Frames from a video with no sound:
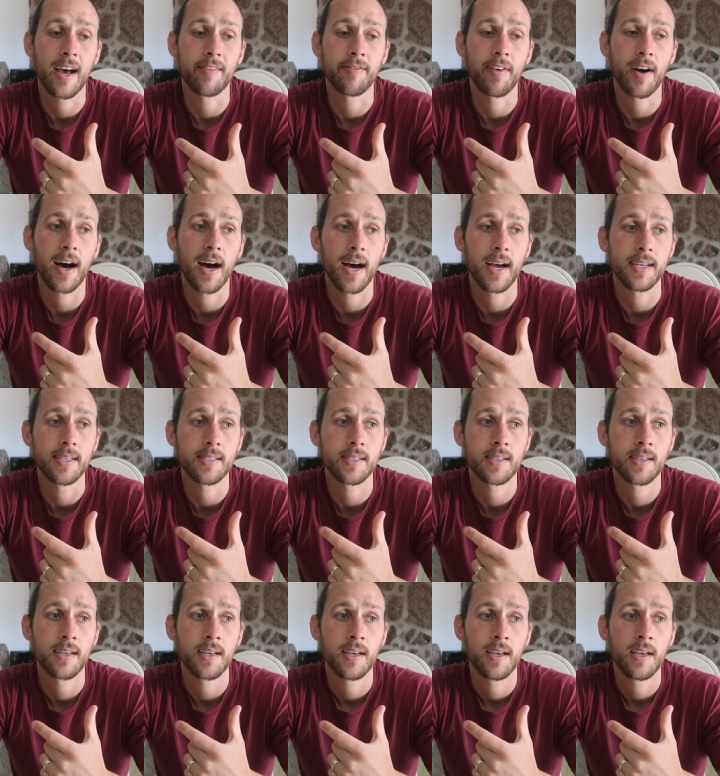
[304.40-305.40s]

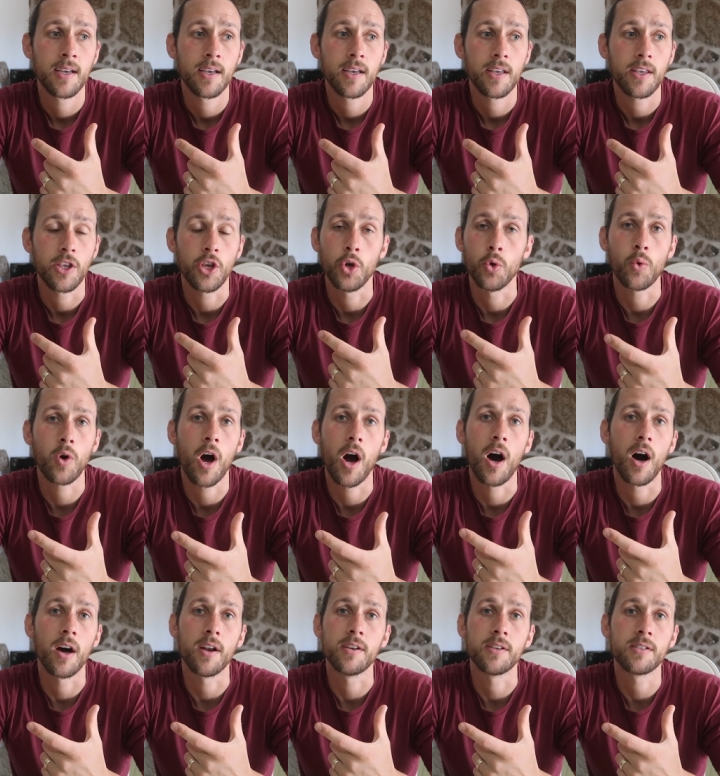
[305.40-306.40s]
advised you
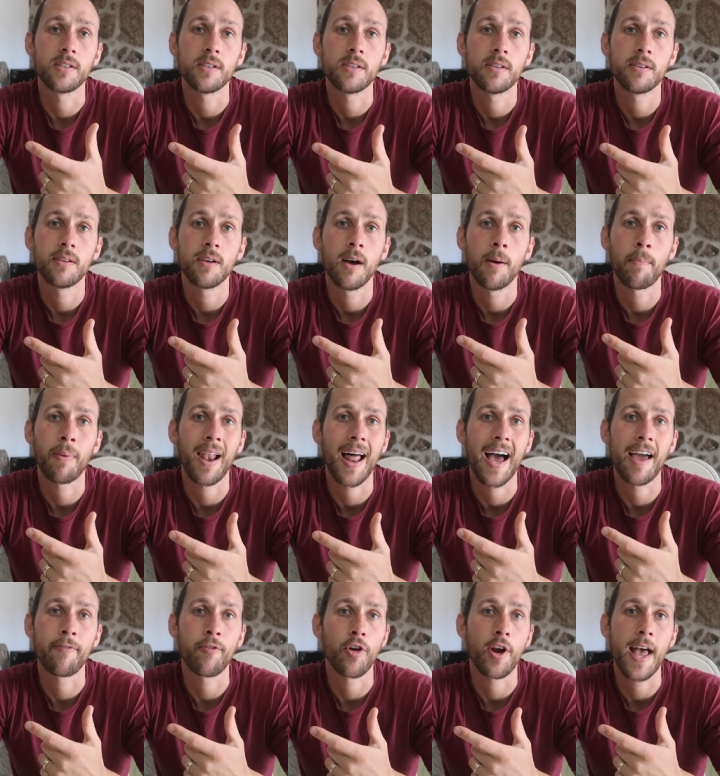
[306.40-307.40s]
can't
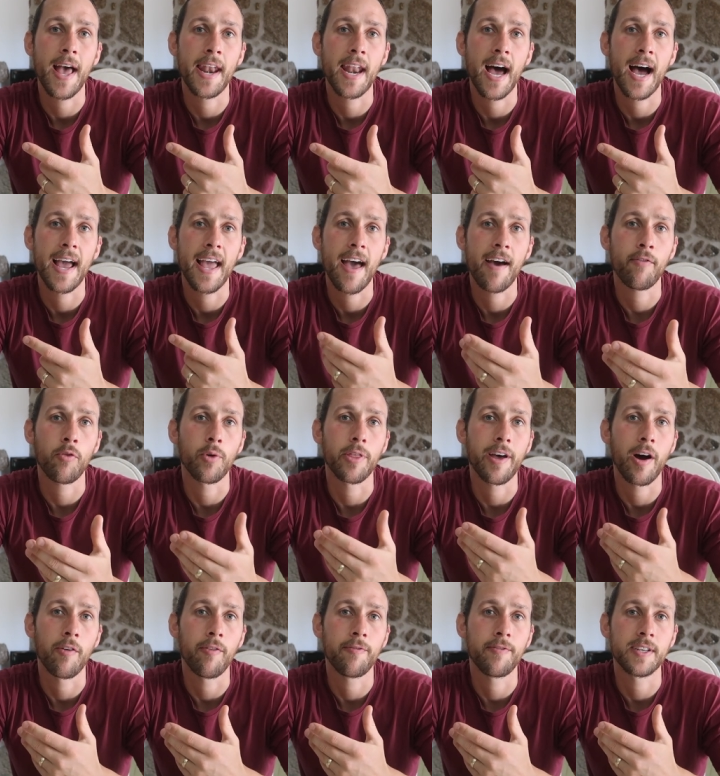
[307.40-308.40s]
apply for NIF
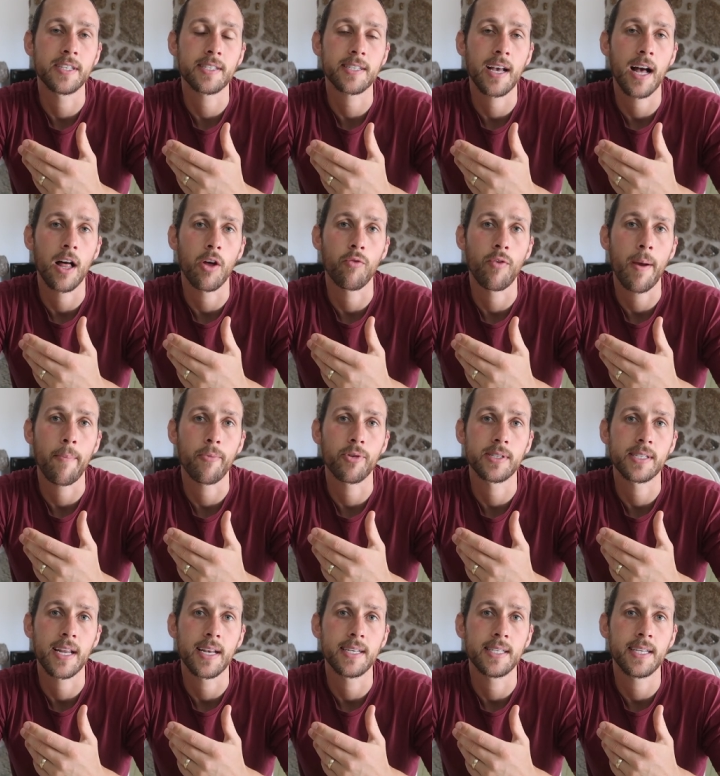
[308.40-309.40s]
without fiscal
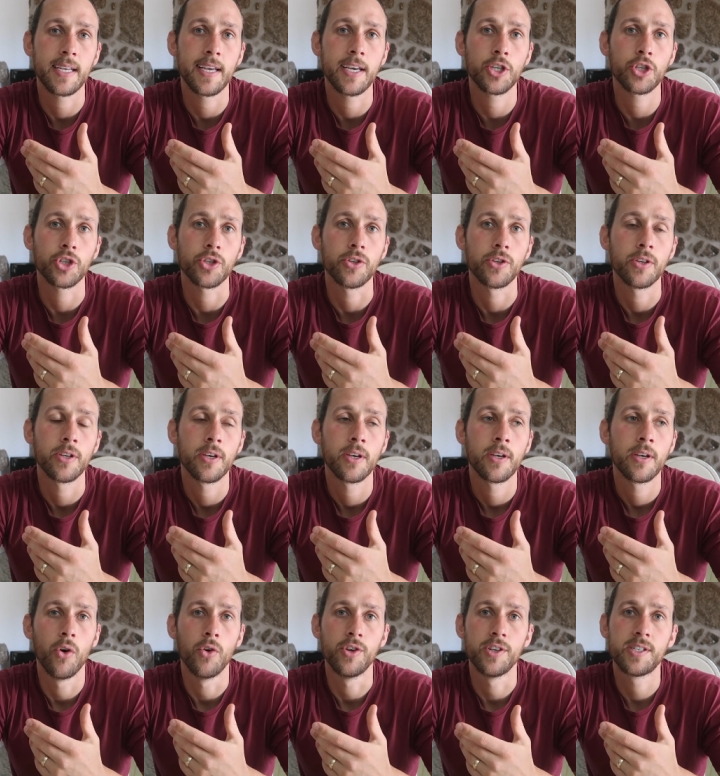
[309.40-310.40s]
representation
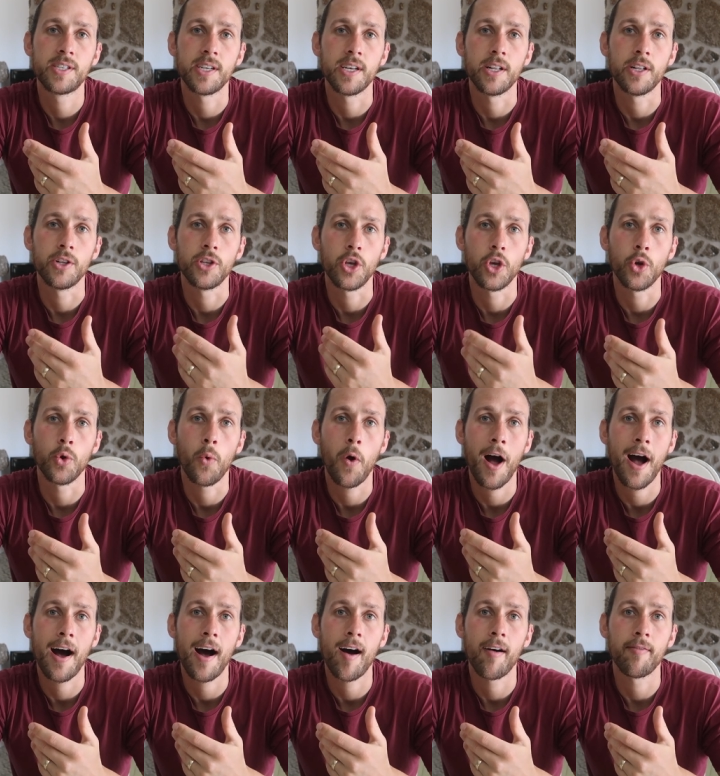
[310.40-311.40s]
until you
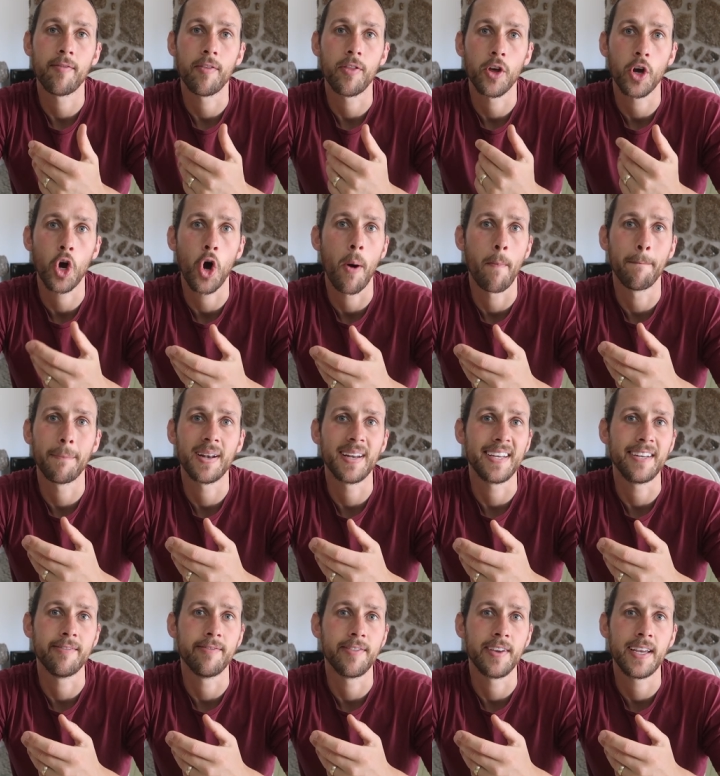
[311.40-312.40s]
have the
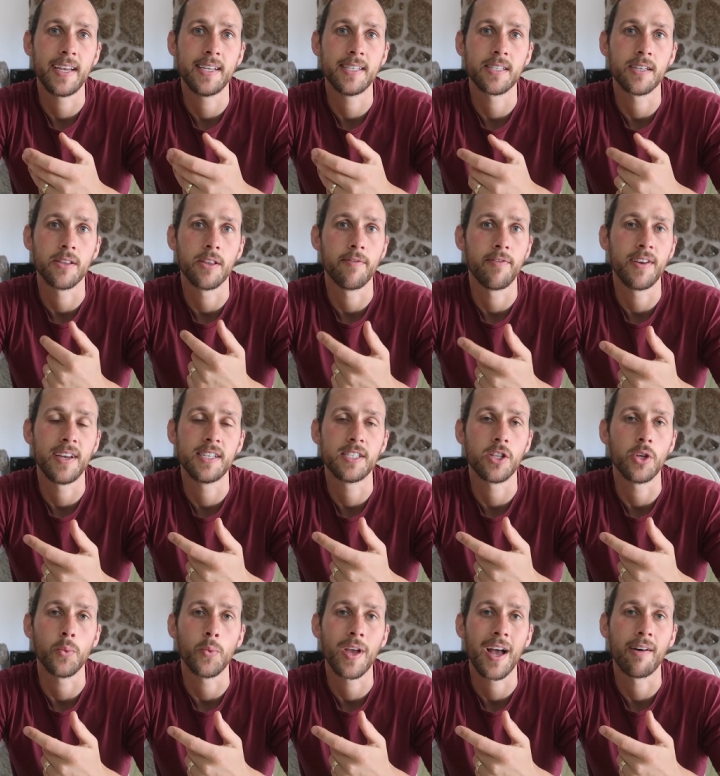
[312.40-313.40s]
complete visa. The visa
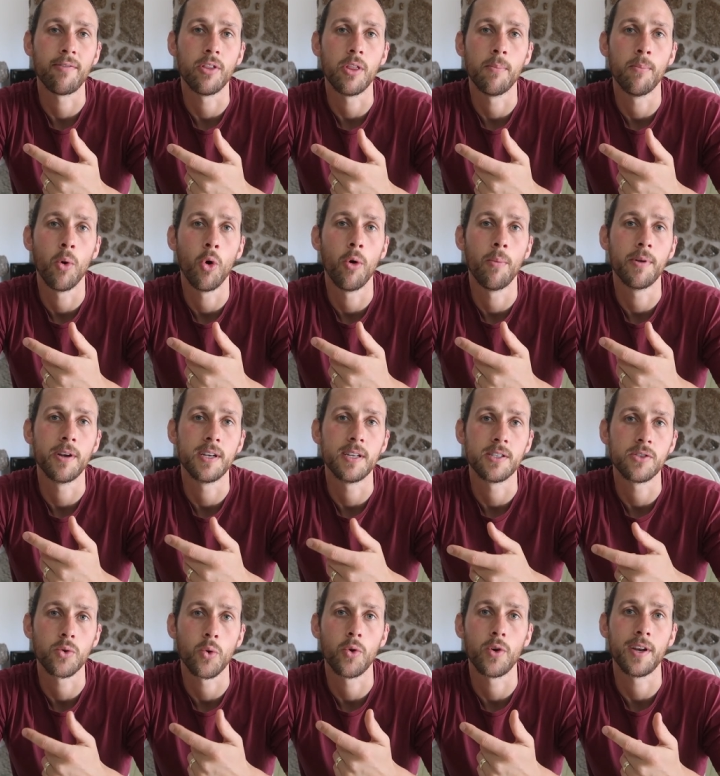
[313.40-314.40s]
that we have at the moment
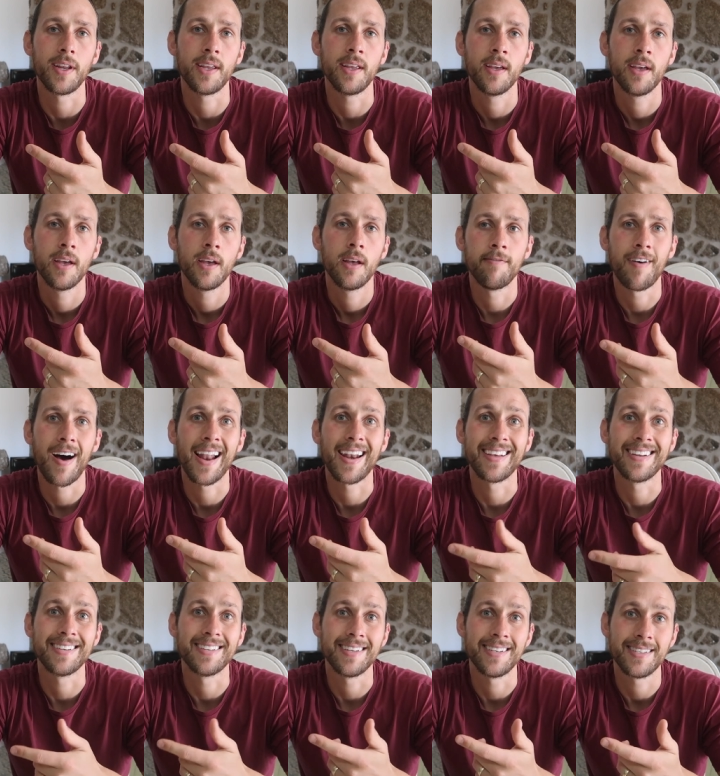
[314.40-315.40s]
is only
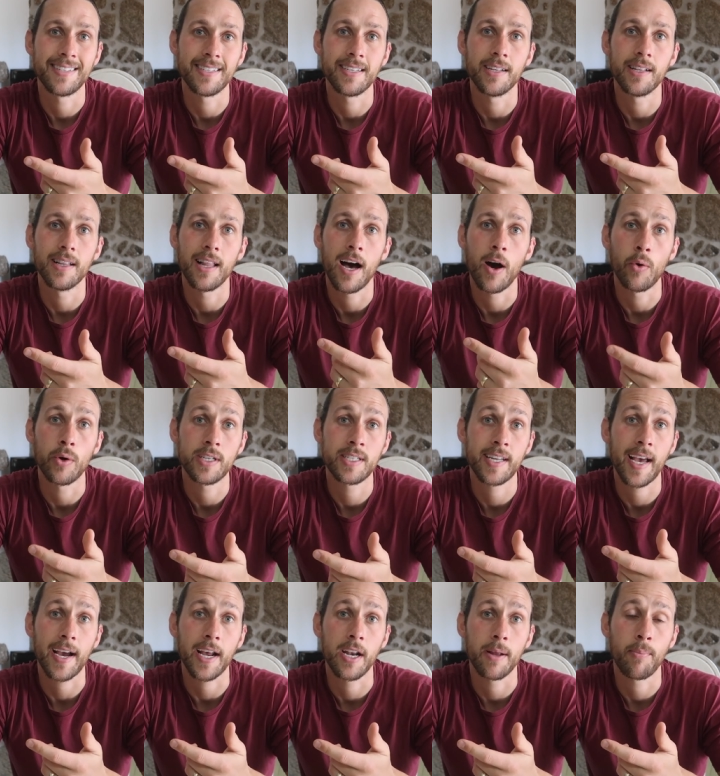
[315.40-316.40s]
valid until our
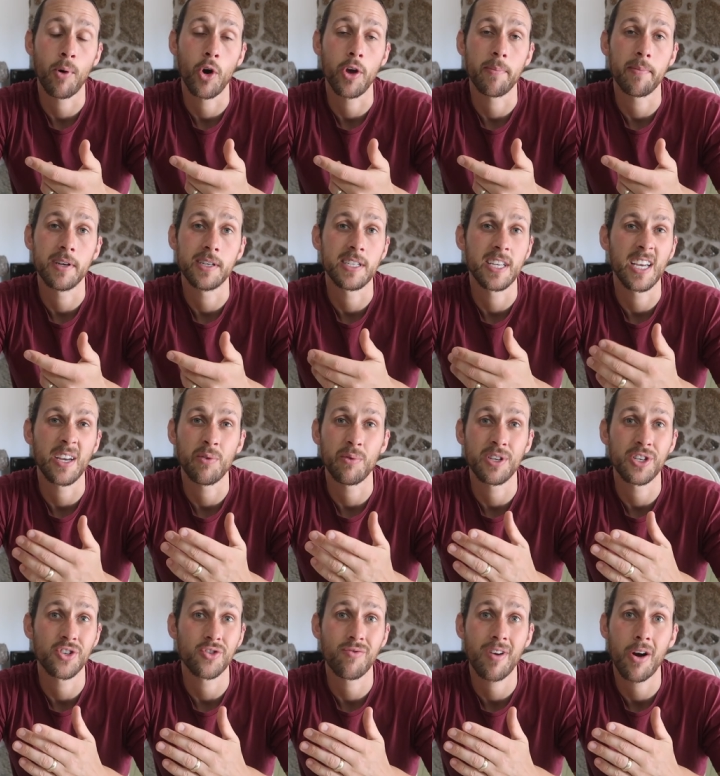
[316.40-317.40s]
second appointment date,
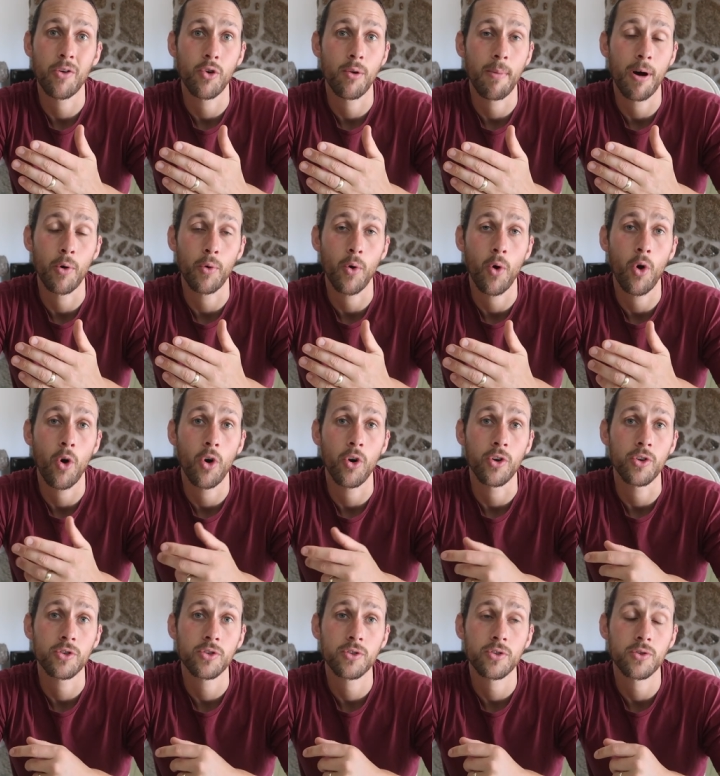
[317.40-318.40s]
which is around about
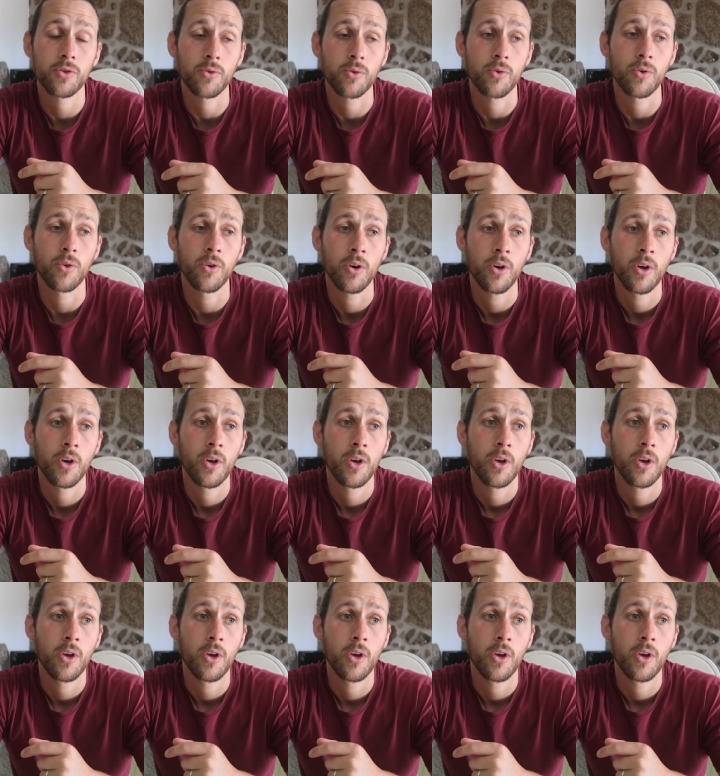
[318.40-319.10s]
August. So